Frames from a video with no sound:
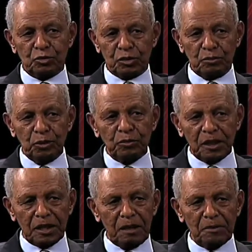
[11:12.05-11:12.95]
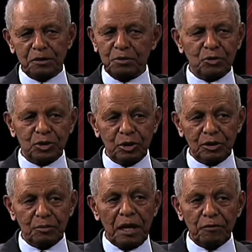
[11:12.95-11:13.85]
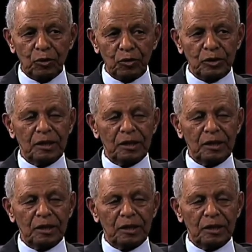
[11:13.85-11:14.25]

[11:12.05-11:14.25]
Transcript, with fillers: to remove the cables because it may fall.